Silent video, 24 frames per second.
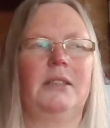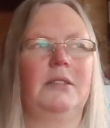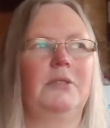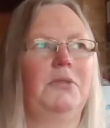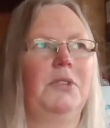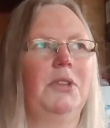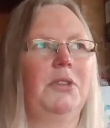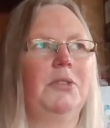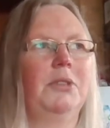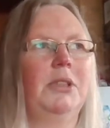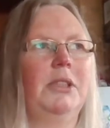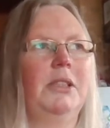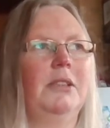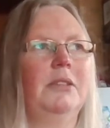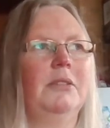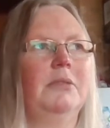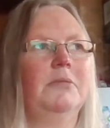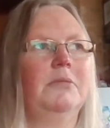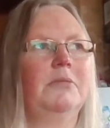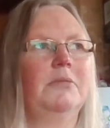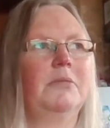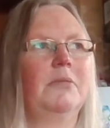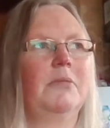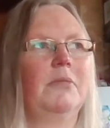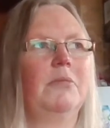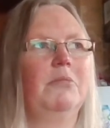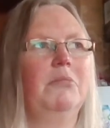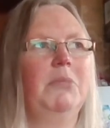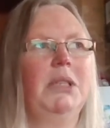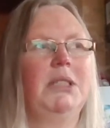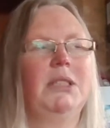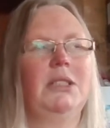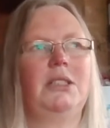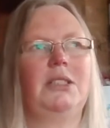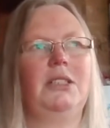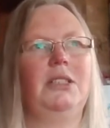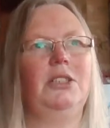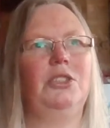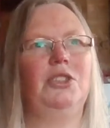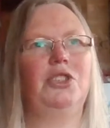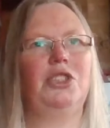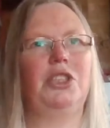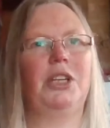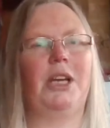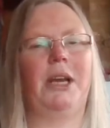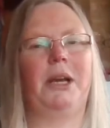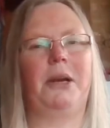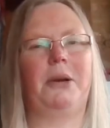very misty,
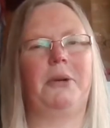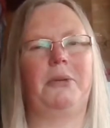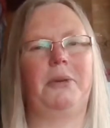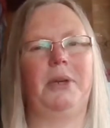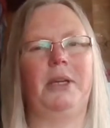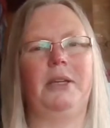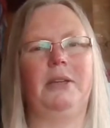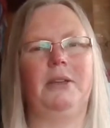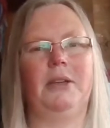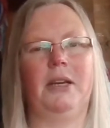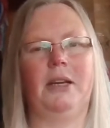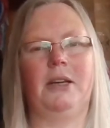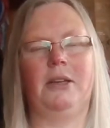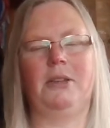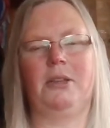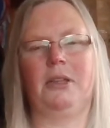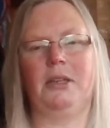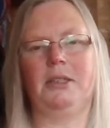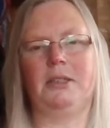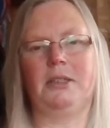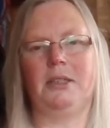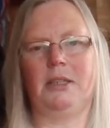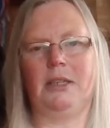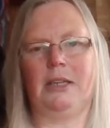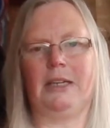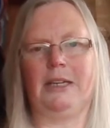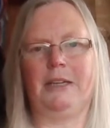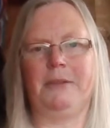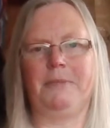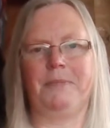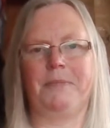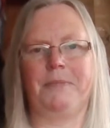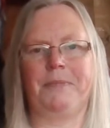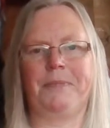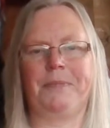showery out there today.